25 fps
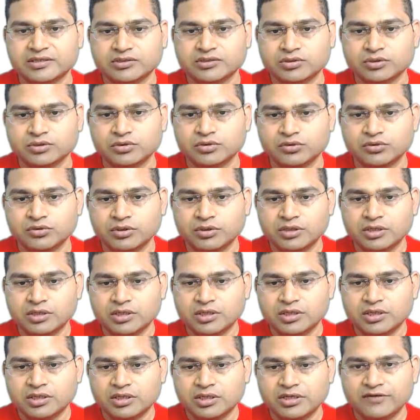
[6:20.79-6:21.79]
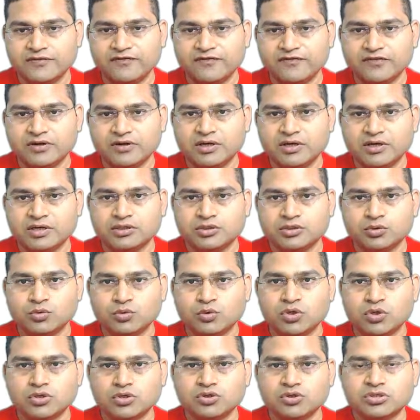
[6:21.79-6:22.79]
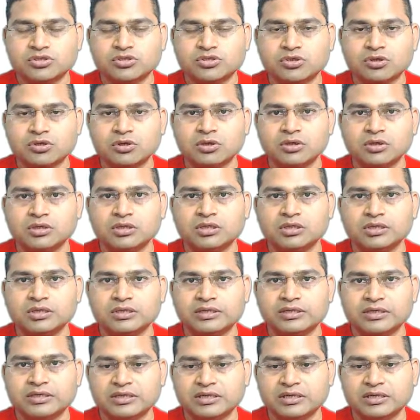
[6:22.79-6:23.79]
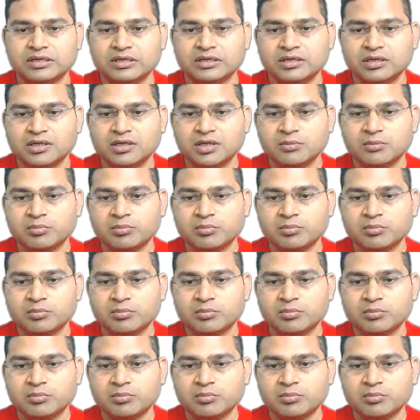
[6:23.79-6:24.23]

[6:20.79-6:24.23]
So if you want to install the